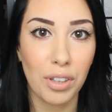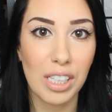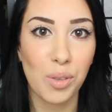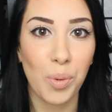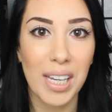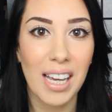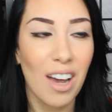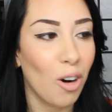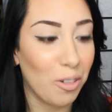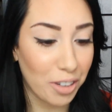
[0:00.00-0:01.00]
for this week
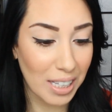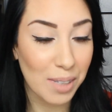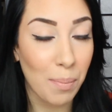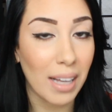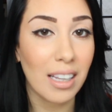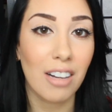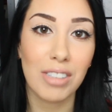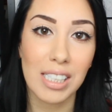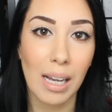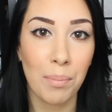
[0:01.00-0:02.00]
or for this month
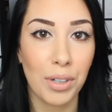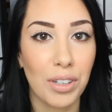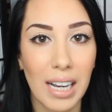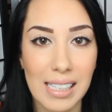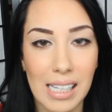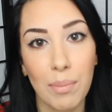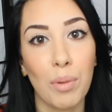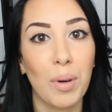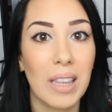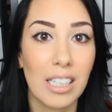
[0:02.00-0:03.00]
of December. You guys see
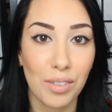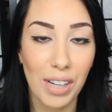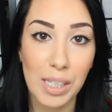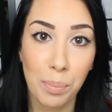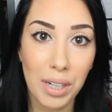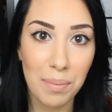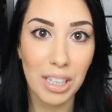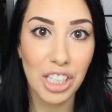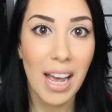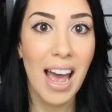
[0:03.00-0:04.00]
me with this face pretty
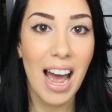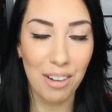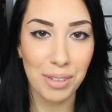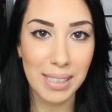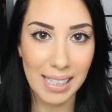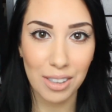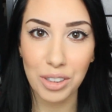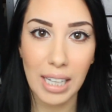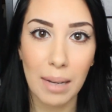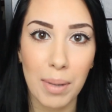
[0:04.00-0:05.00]
much every
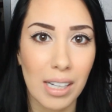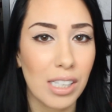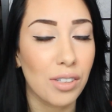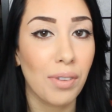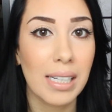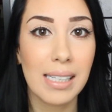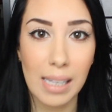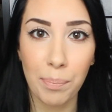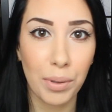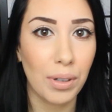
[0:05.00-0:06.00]
single day because it's very
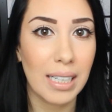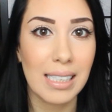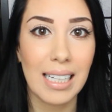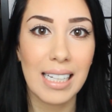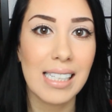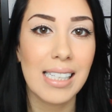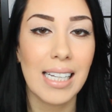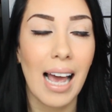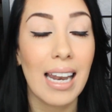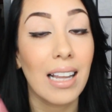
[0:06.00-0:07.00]
simple, it's
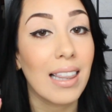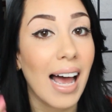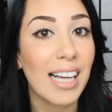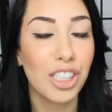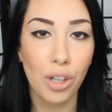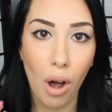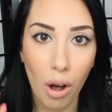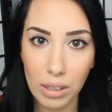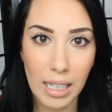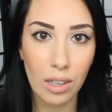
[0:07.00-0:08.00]
easy, and it lasts
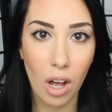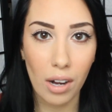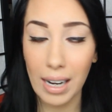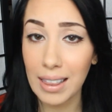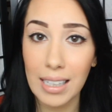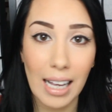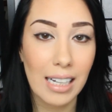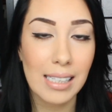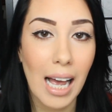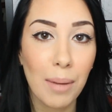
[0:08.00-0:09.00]
all day long. I think that
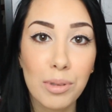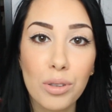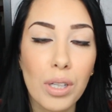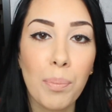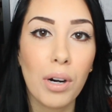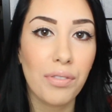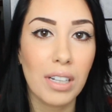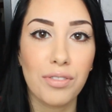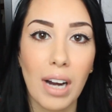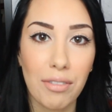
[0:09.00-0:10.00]
it's absolutely
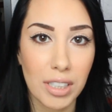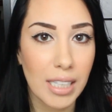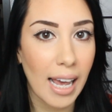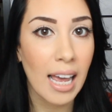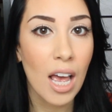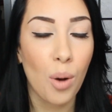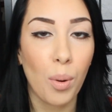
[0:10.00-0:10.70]
perfect for every day,